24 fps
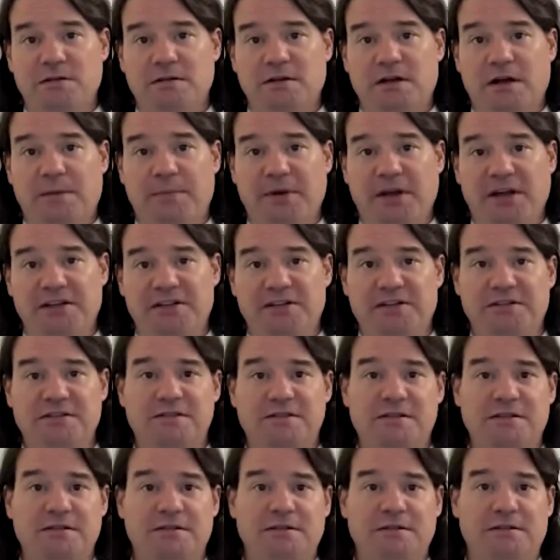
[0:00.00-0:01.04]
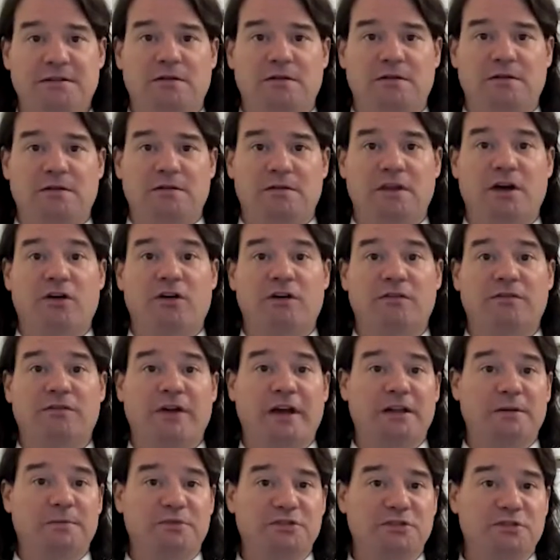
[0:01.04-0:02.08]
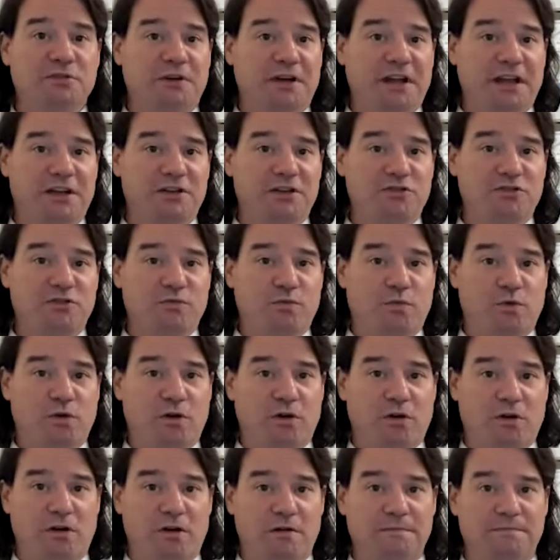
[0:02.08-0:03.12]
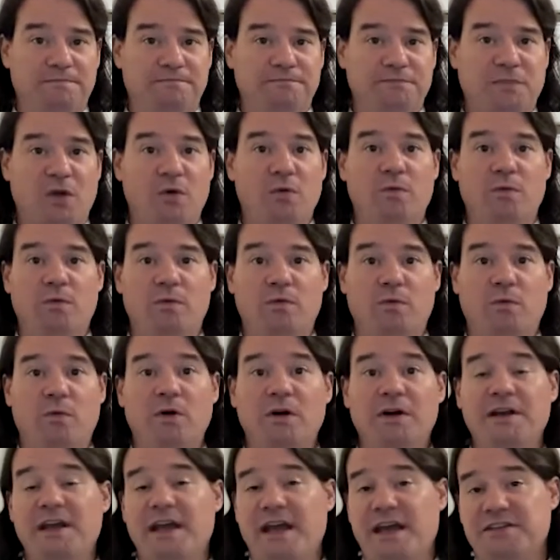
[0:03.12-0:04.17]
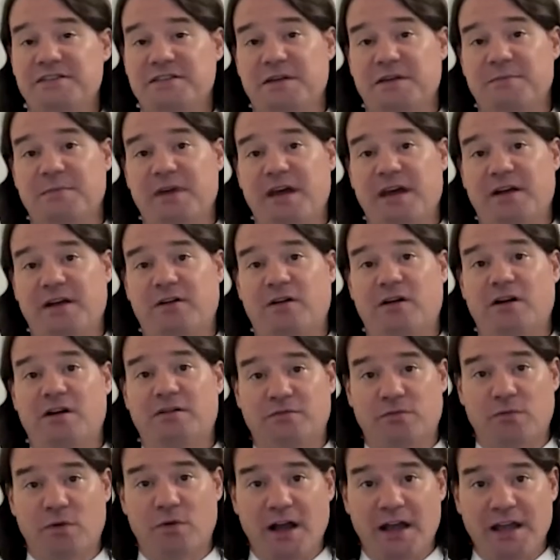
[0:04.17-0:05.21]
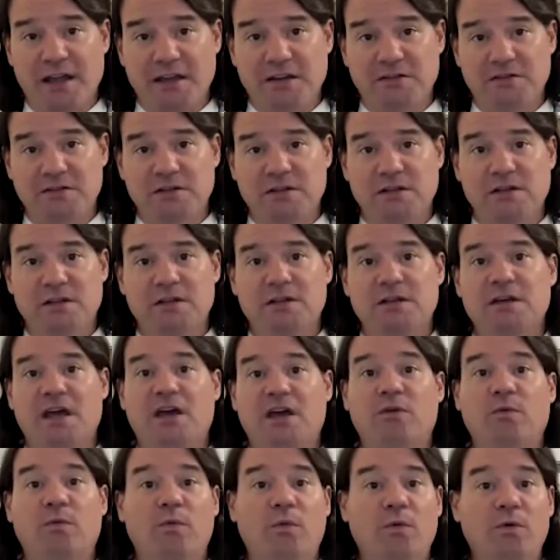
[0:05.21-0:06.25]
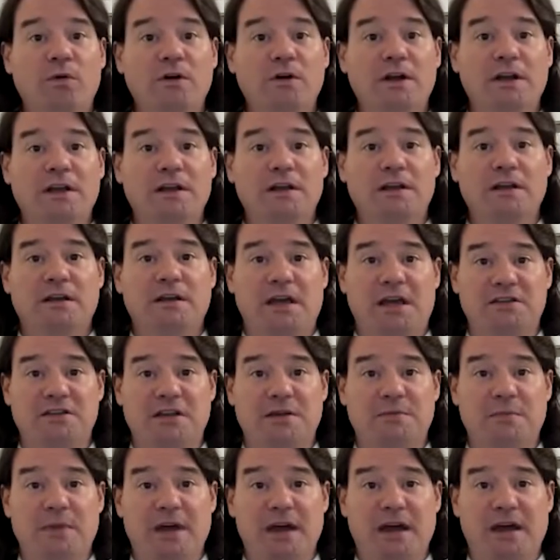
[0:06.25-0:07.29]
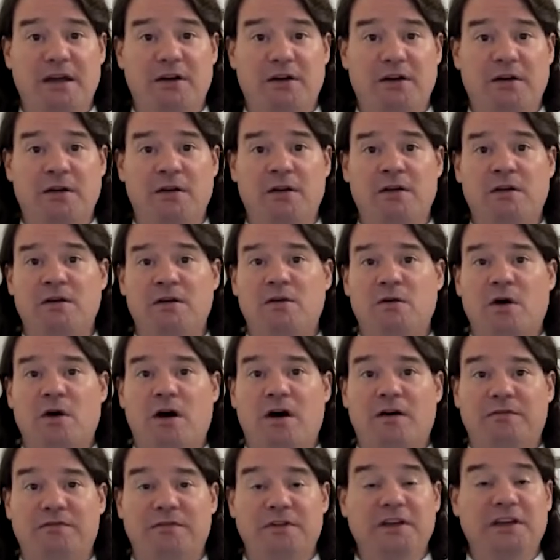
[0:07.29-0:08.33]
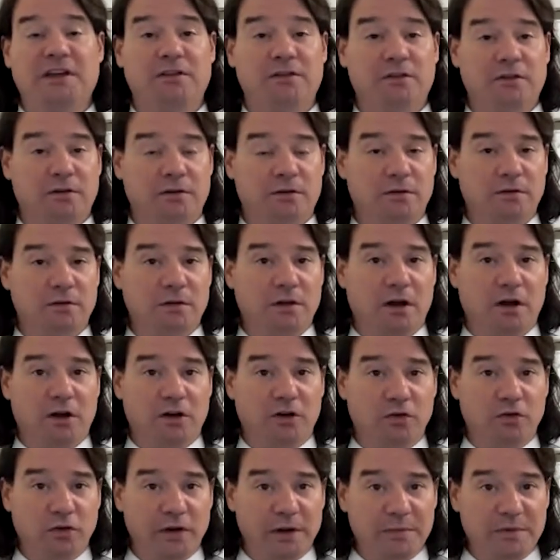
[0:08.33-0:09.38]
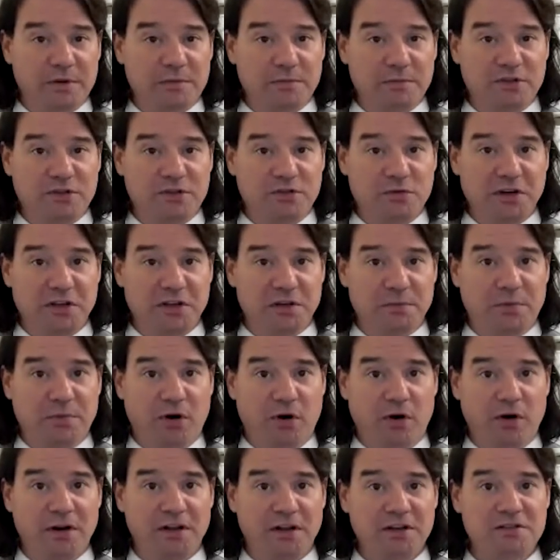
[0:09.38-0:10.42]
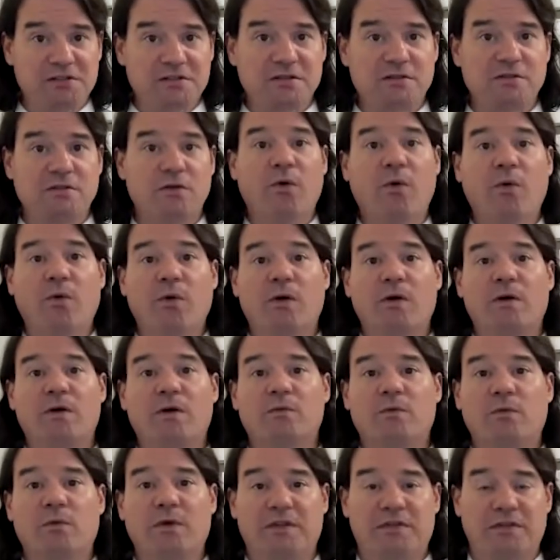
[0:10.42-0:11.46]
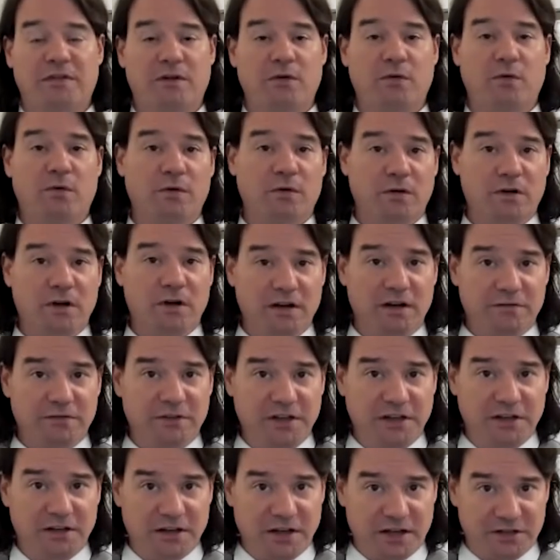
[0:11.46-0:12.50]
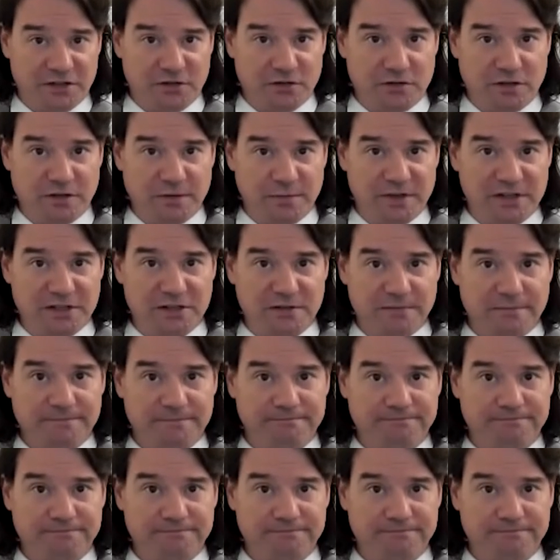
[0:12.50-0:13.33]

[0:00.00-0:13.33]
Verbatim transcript: opinions that are available to an injured worker one as a matter of right, and one as a matter of either agreement between the parties or with order of the Industrial Commission.